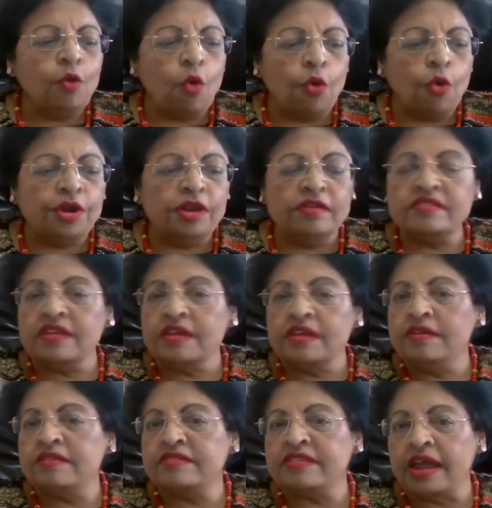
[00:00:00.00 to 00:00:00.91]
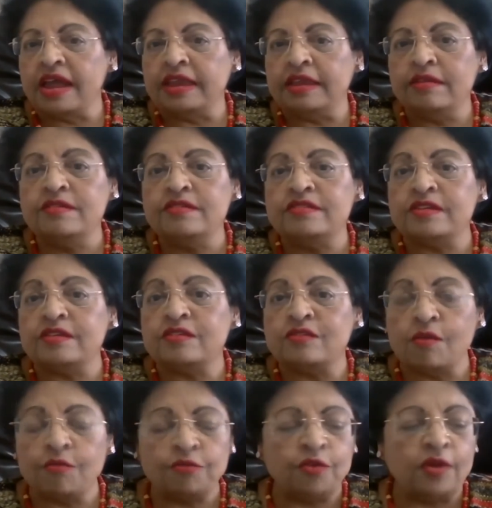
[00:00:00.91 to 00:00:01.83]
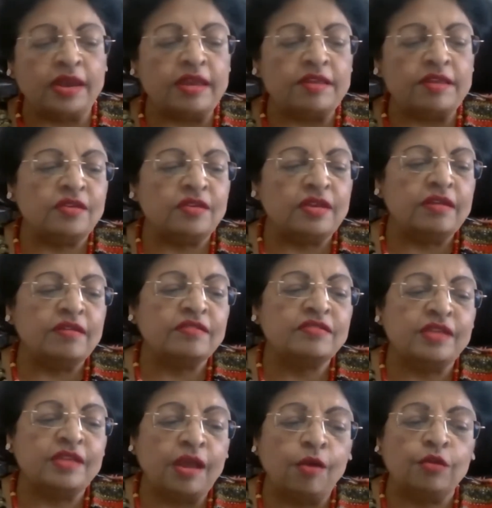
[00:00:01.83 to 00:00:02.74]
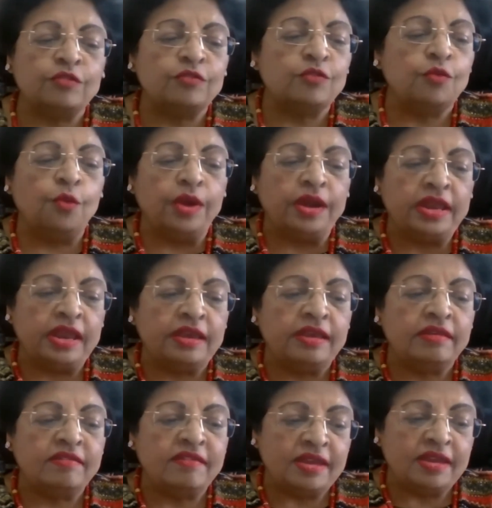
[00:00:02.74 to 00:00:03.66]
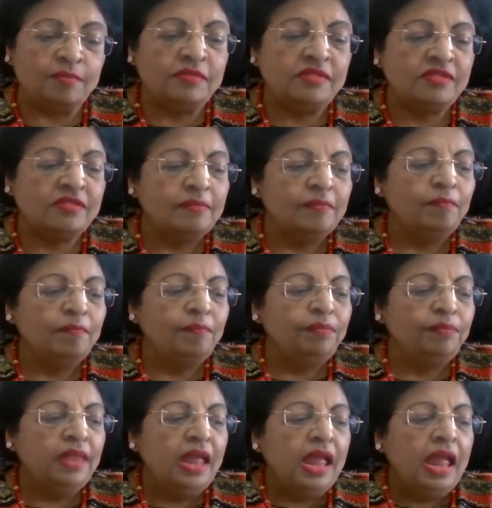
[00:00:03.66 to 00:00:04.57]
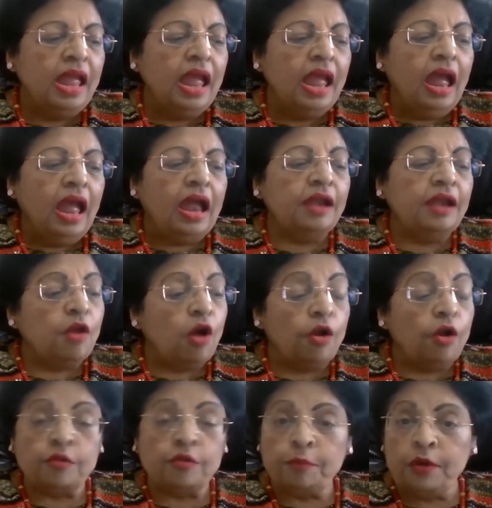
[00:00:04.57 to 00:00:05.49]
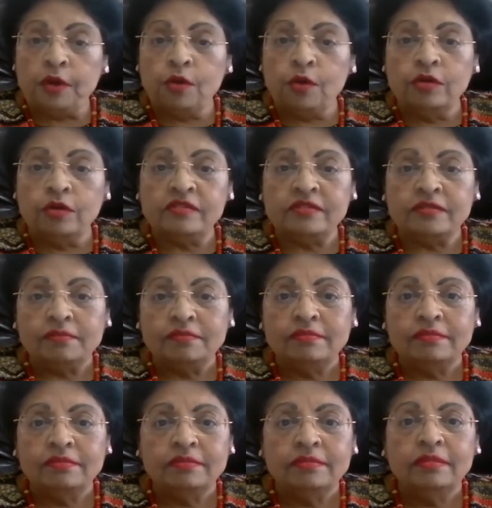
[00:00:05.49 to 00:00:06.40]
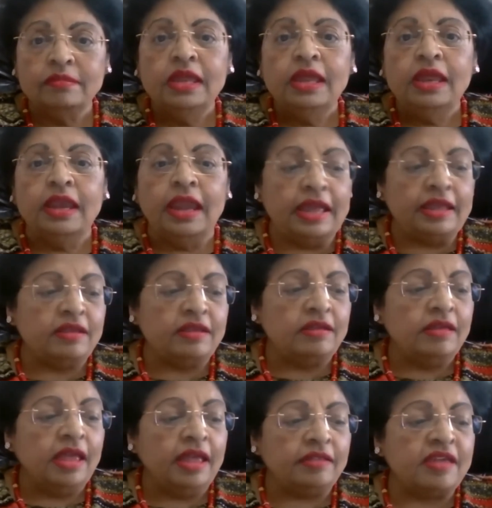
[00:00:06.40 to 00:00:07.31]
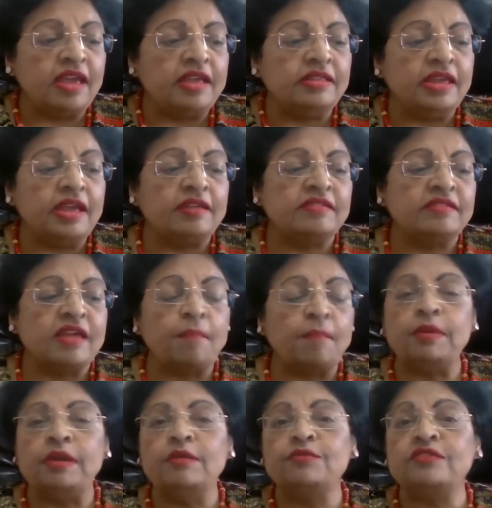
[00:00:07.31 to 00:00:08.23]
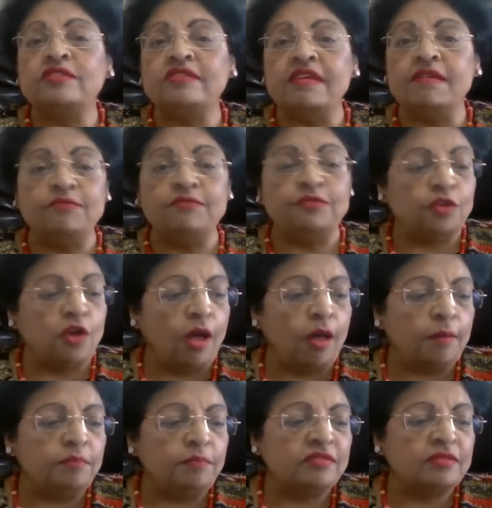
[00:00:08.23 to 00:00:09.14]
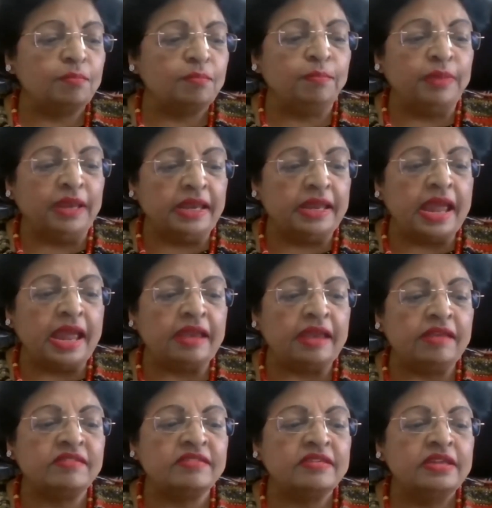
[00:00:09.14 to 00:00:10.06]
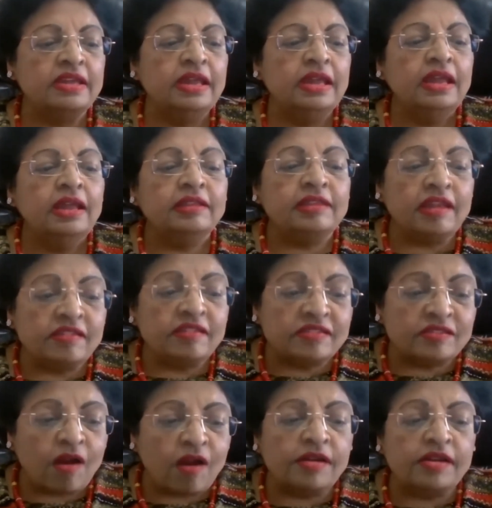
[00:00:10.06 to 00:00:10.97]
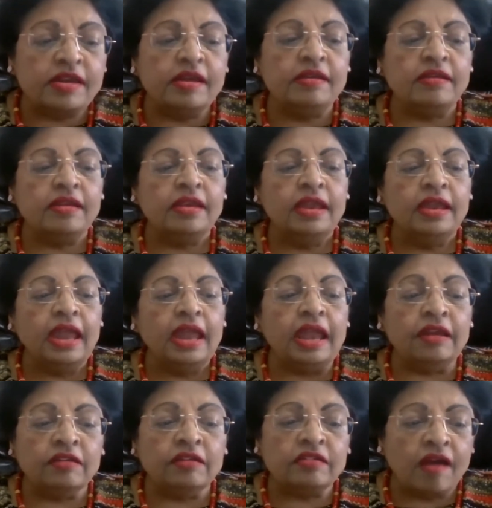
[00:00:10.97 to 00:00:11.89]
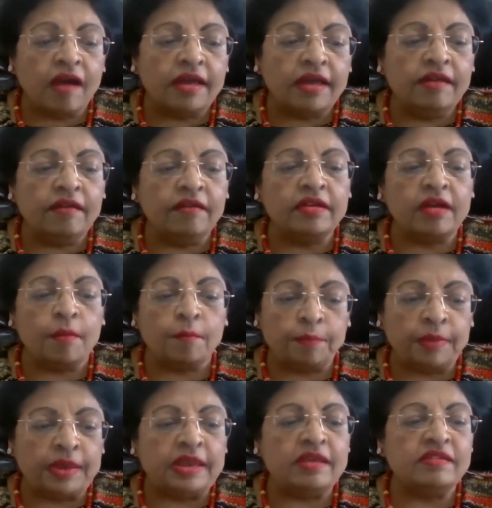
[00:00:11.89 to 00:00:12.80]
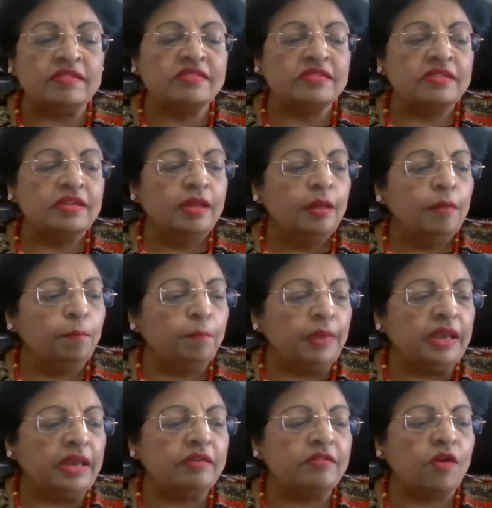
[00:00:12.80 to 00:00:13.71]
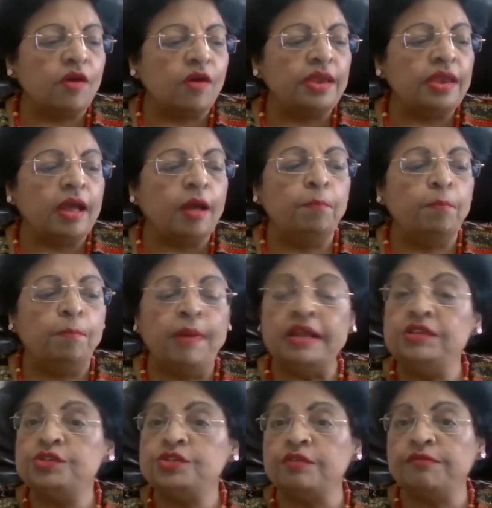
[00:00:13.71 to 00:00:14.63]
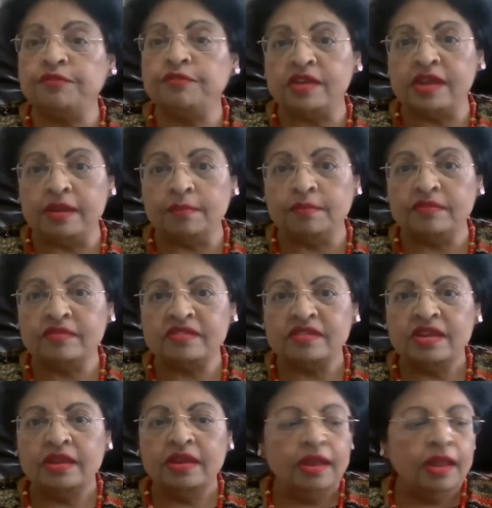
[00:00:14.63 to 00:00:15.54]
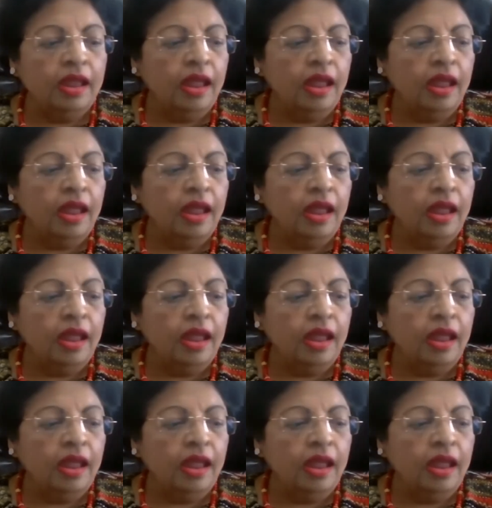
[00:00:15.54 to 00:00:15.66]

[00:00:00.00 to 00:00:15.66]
Coders and designers and software engineers, they also work in teams. And entrepreneurs, like take the example of Steve Jobs, Bill Gates, they started entire companies built on a bunch of teams,